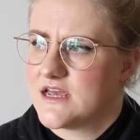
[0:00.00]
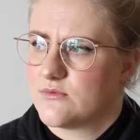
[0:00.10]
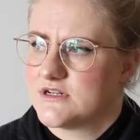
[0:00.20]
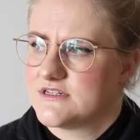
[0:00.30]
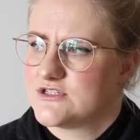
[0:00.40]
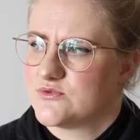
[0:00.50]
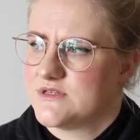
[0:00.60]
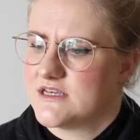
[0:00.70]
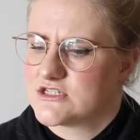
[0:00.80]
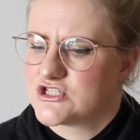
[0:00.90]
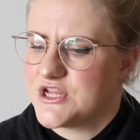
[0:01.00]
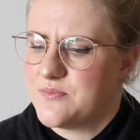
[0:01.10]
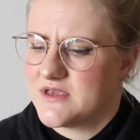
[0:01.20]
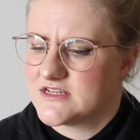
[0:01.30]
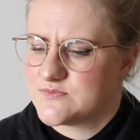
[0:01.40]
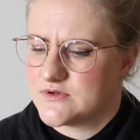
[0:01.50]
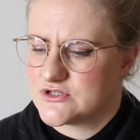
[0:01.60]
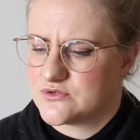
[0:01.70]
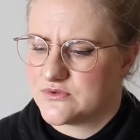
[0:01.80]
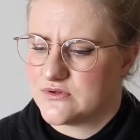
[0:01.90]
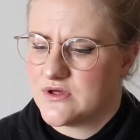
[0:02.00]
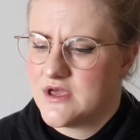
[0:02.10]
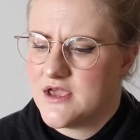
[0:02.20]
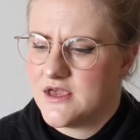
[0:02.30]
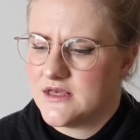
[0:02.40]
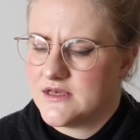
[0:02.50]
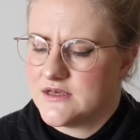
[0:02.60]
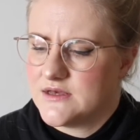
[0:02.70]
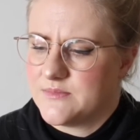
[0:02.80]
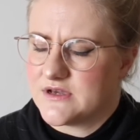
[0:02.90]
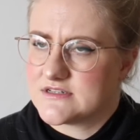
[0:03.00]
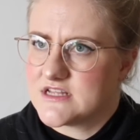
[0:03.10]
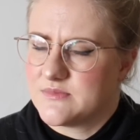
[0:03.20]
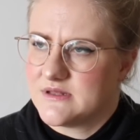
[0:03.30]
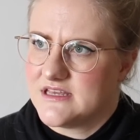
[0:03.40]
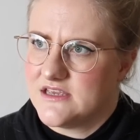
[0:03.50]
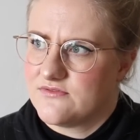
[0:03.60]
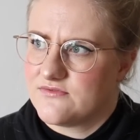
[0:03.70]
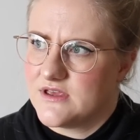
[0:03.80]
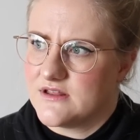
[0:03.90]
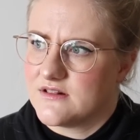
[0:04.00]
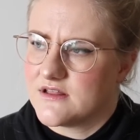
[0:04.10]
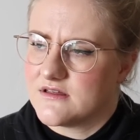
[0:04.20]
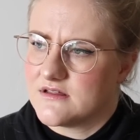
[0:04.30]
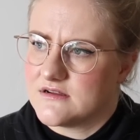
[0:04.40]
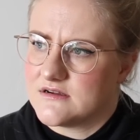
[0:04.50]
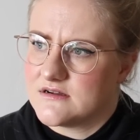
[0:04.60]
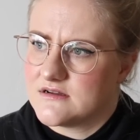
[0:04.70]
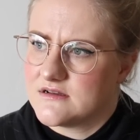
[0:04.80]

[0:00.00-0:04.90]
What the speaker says: I wanted it to be as sheepy as possible because I believe in the